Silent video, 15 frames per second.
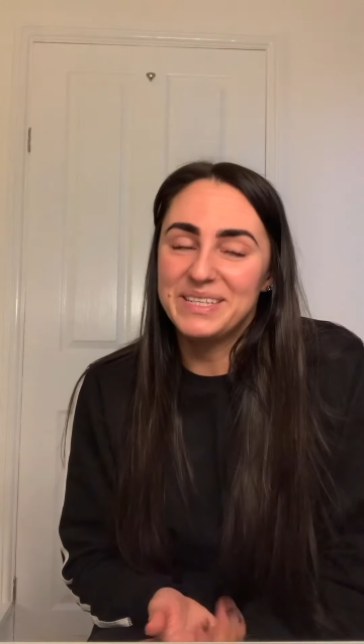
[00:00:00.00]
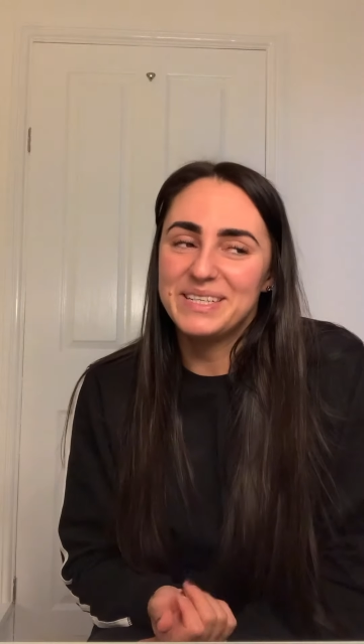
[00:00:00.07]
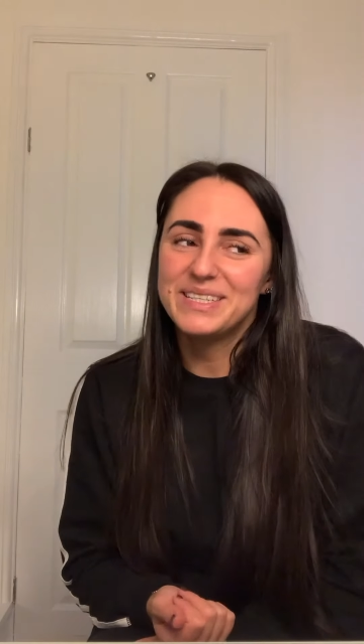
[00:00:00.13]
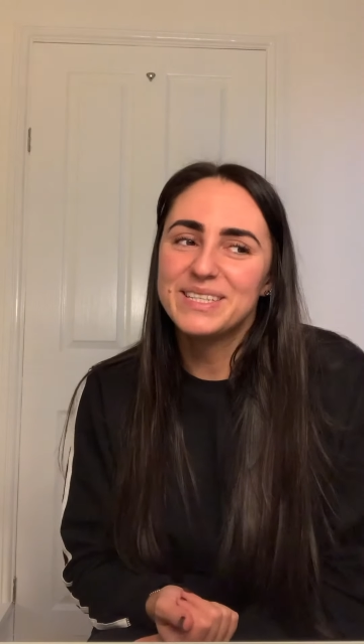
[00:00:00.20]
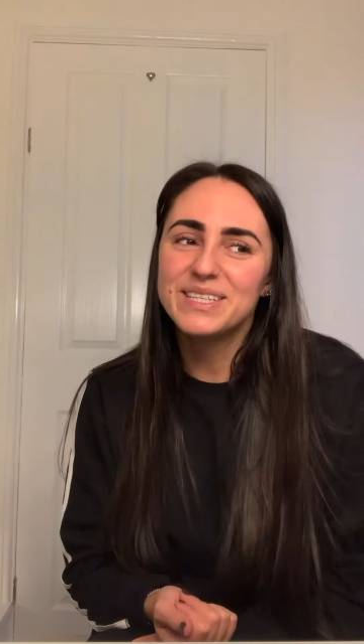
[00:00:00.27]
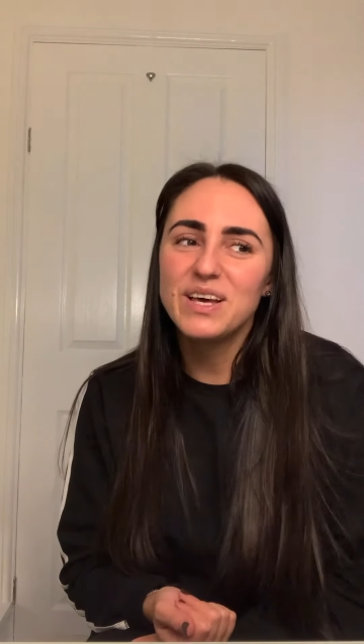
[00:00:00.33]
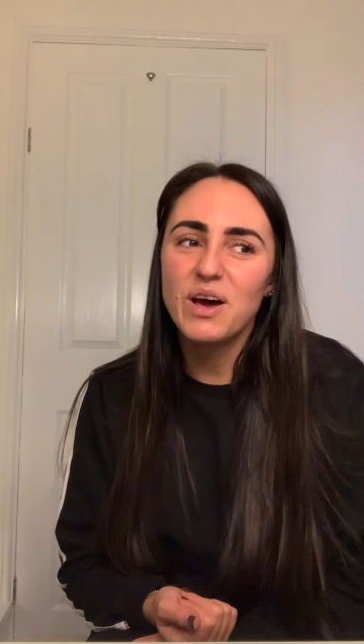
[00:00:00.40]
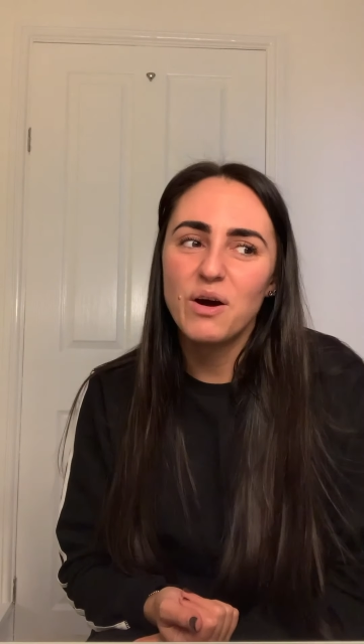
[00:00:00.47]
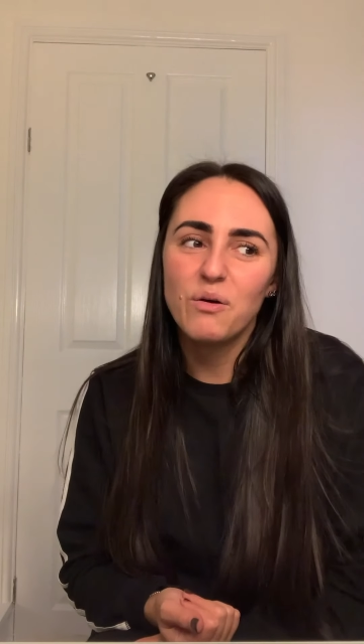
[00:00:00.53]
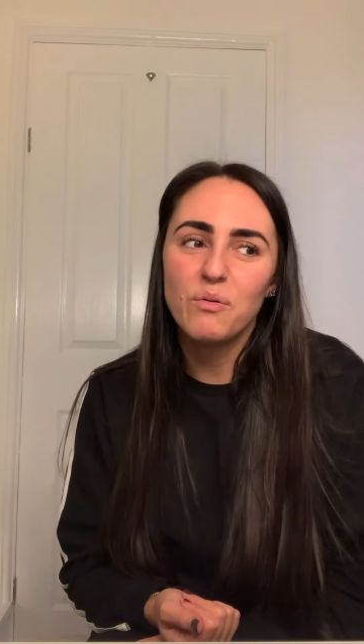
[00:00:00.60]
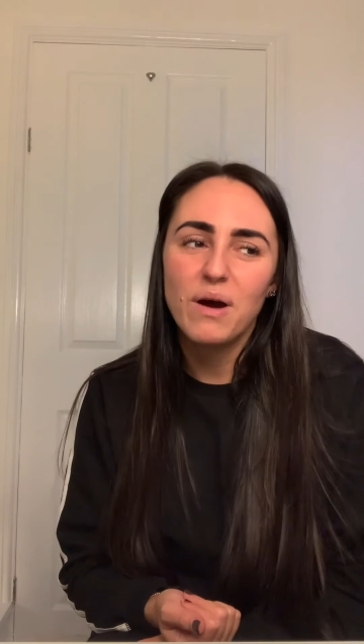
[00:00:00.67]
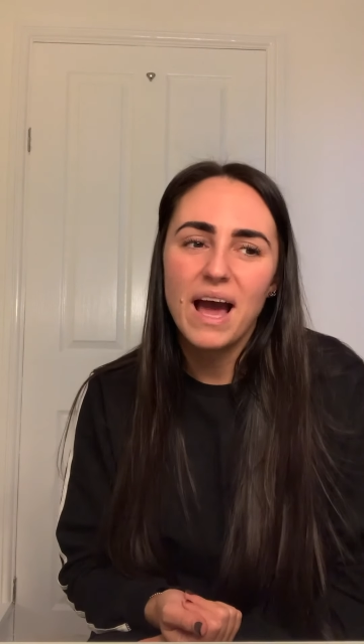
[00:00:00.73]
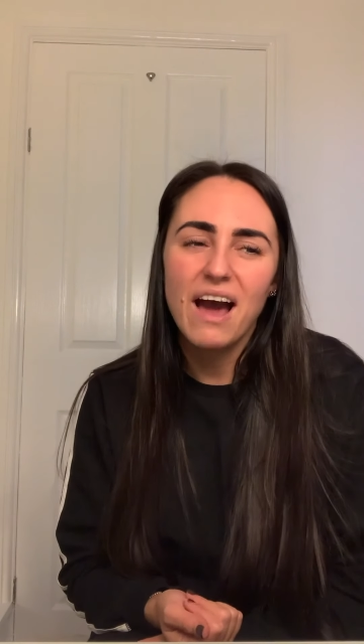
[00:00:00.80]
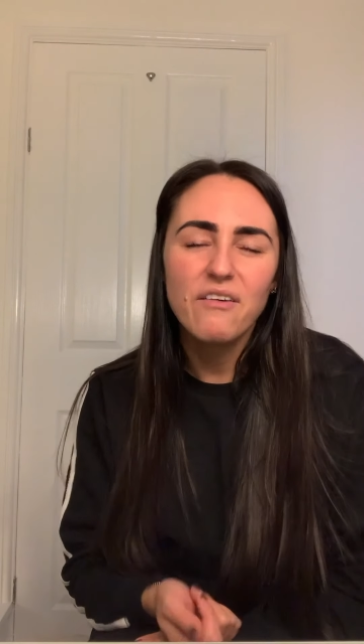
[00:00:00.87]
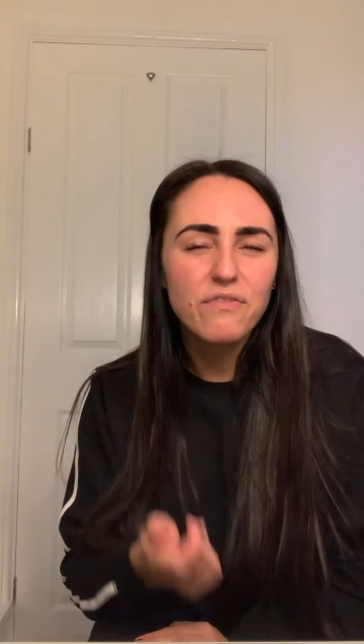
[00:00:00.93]
so
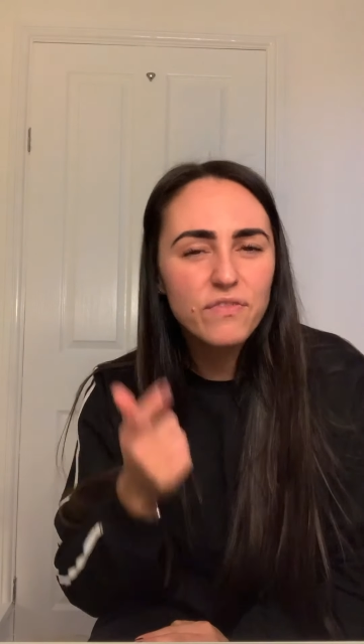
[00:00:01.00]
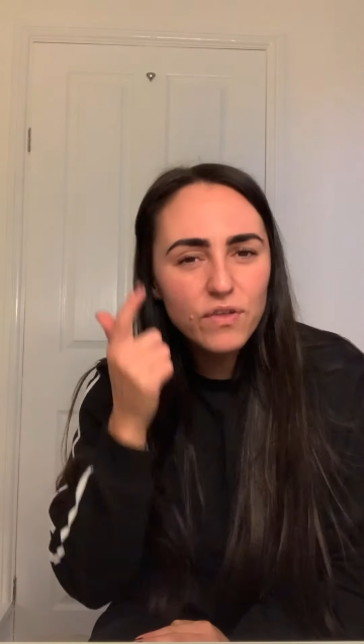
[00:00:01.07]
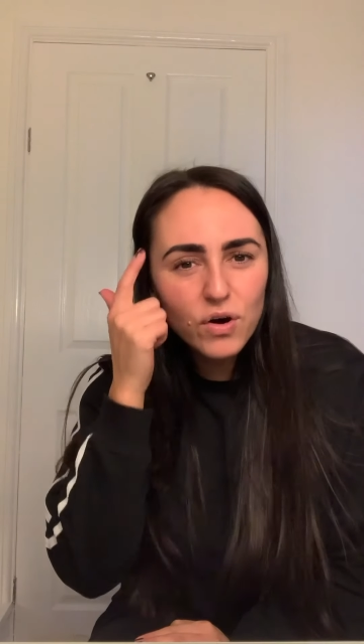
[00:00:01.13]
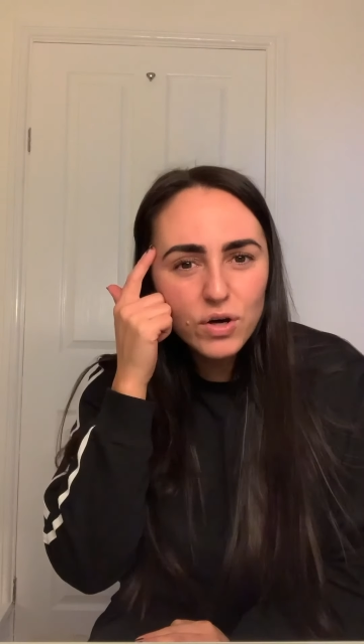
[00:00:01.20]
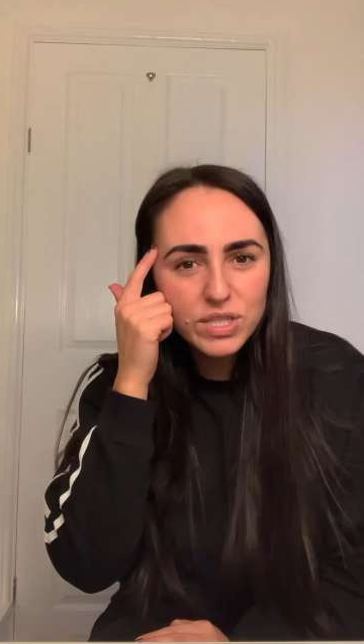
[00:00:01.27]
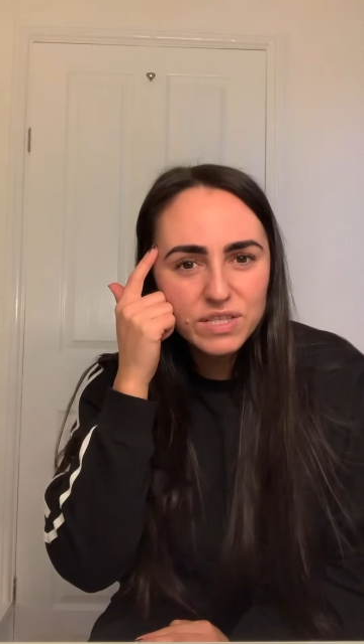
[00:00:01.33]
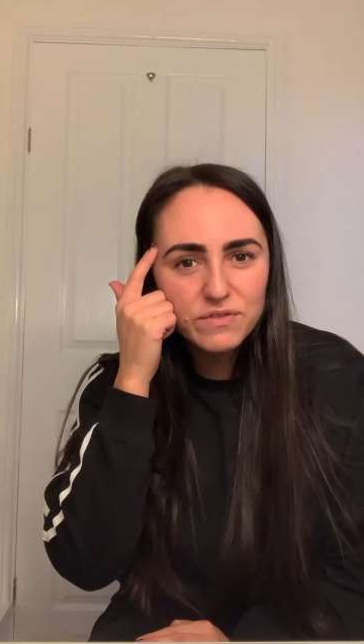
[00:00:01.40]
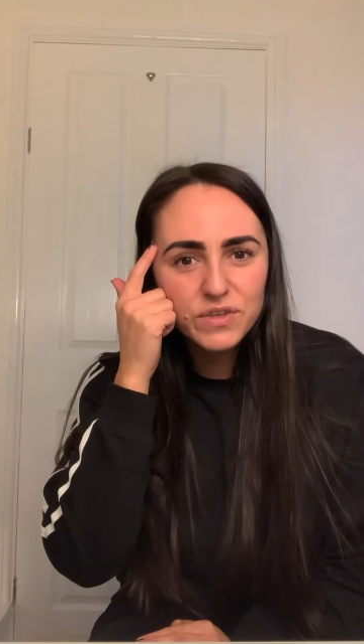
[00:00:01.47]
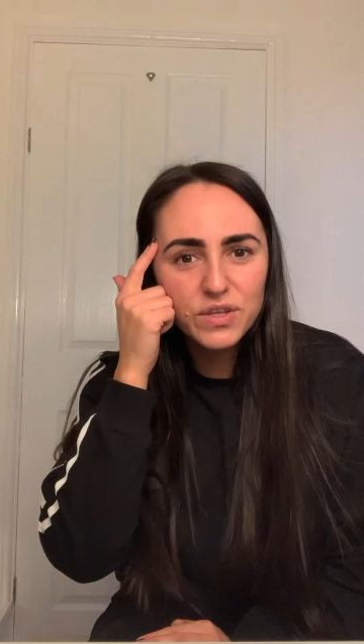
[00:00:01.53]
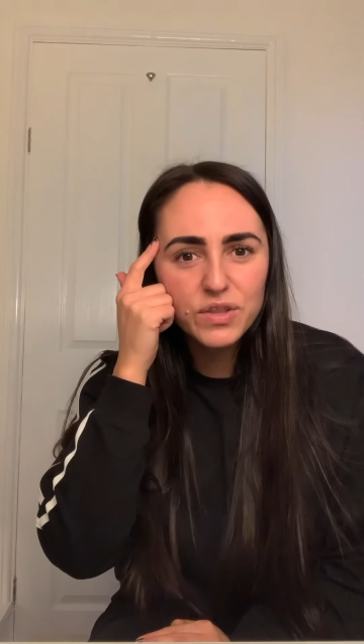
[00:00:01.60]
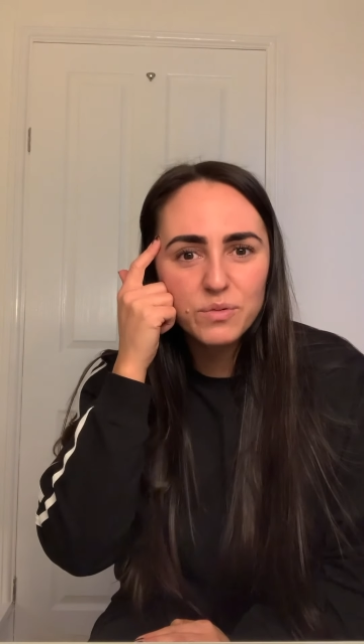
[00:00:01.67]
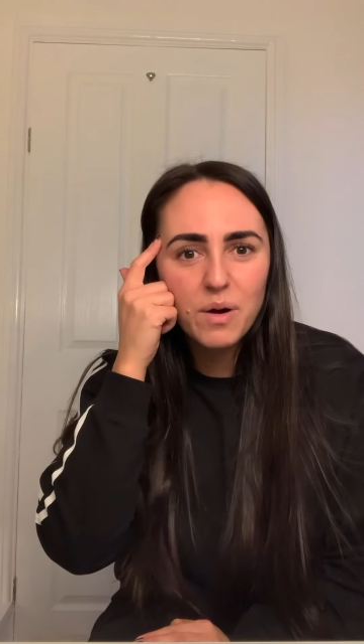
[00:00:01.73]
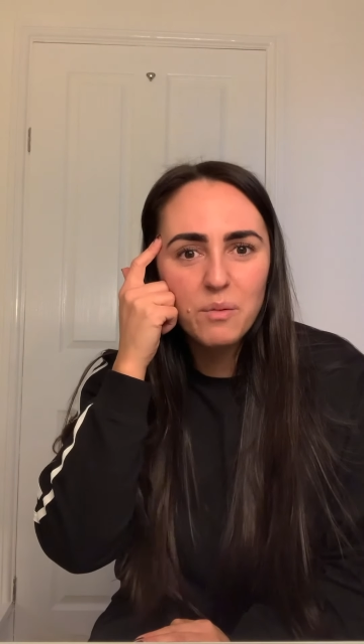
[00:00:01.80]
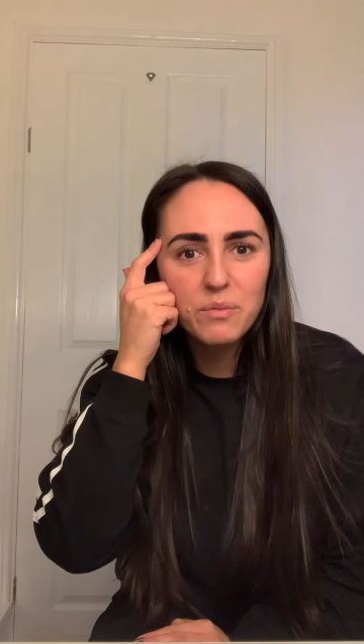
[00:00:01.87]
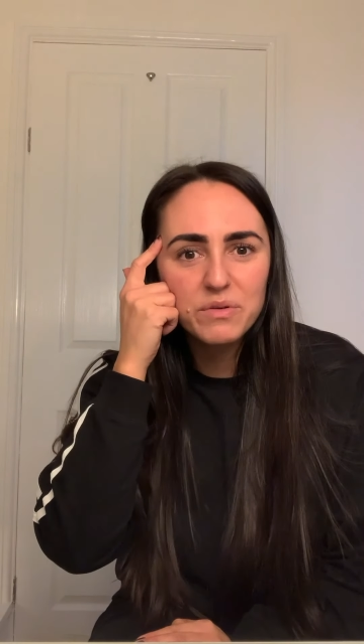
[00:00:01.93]
I've thought of another
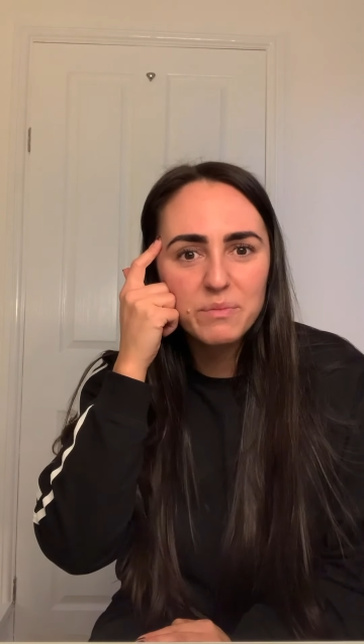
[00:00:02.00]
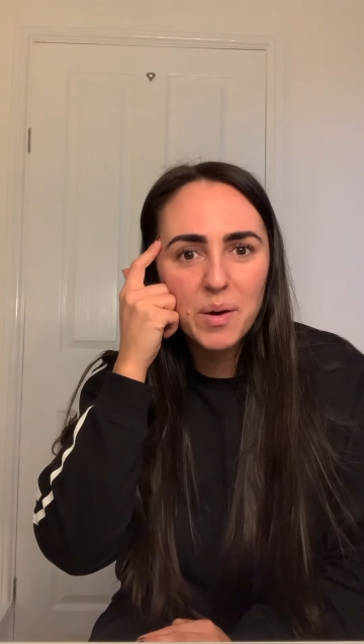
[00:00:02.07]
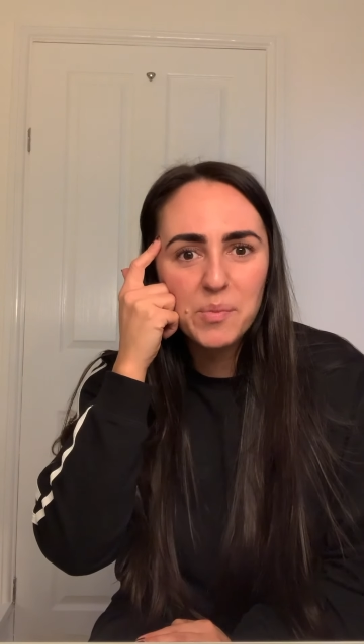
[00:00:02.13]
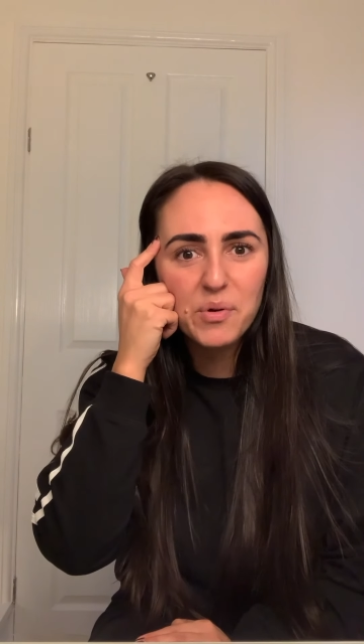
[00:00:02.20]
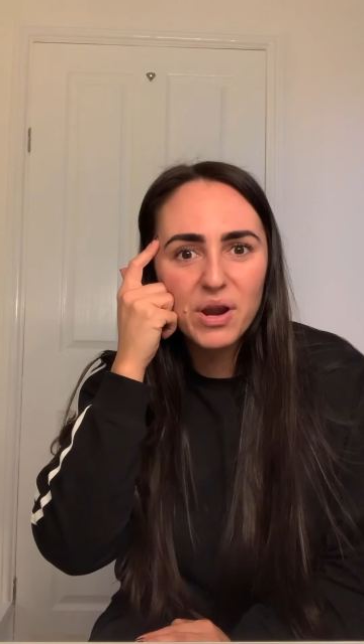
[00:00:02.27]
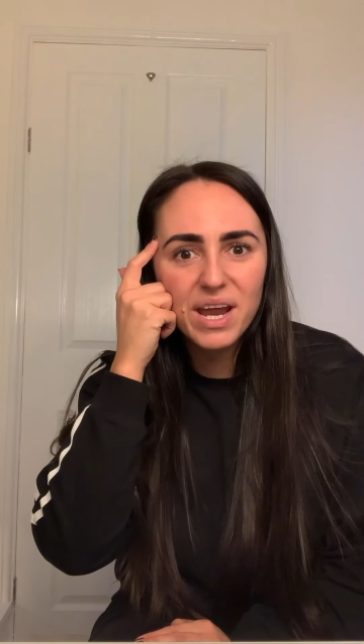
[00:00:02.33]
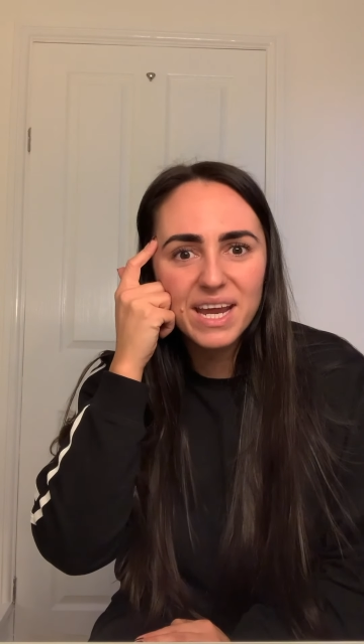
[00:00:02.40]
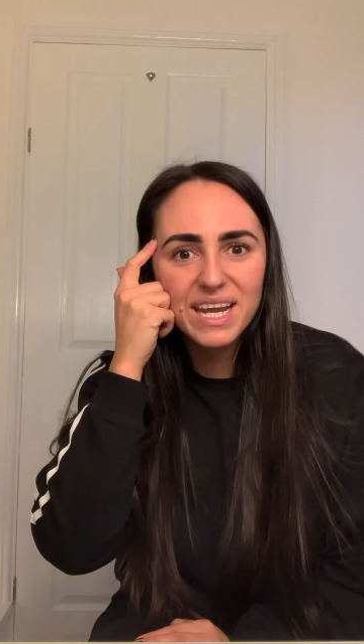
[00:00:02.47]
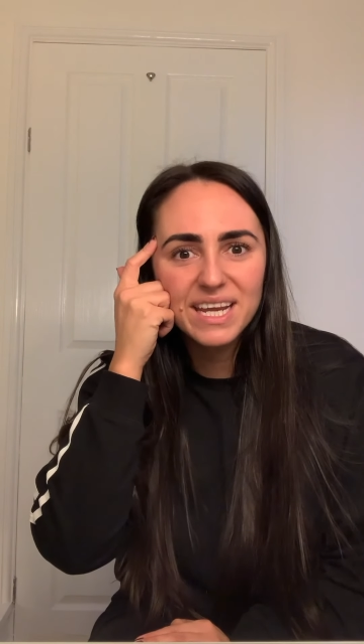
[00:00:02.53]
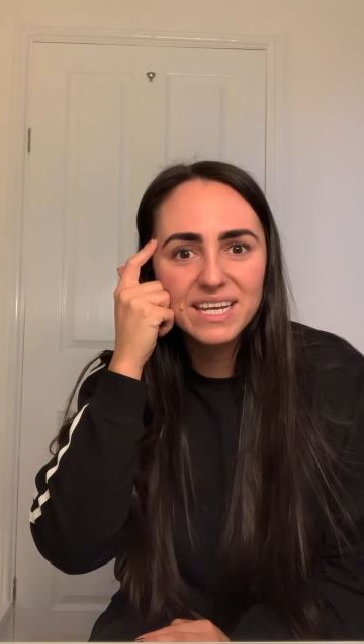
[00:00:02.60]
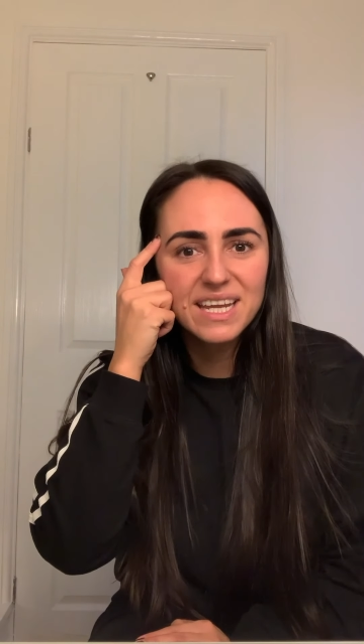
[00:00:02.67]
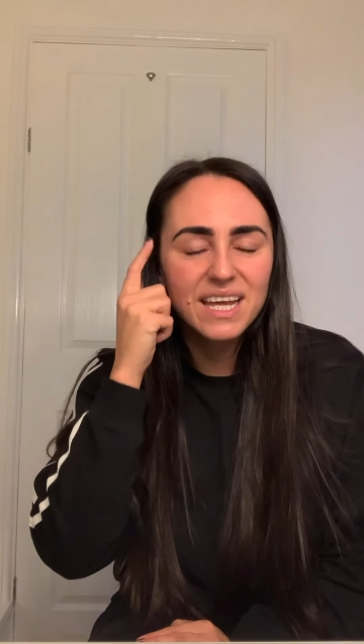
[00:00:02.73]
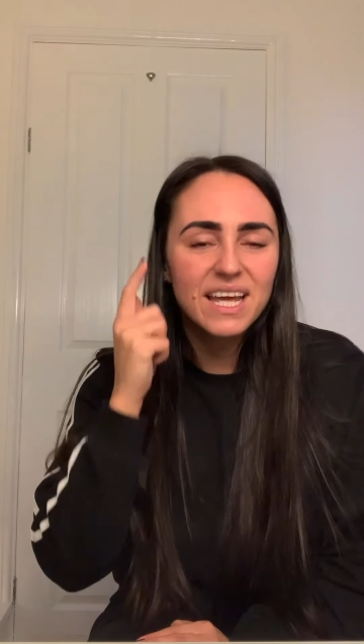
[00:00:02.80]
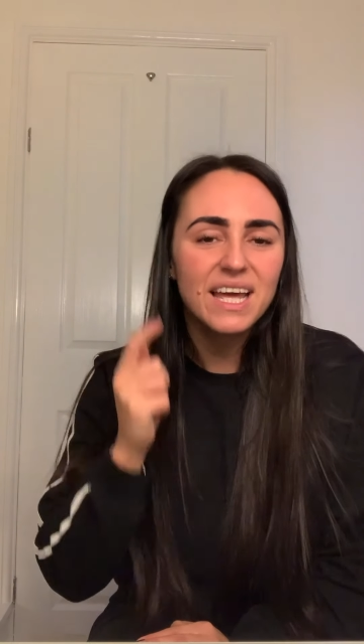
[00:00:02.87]
one with my brain,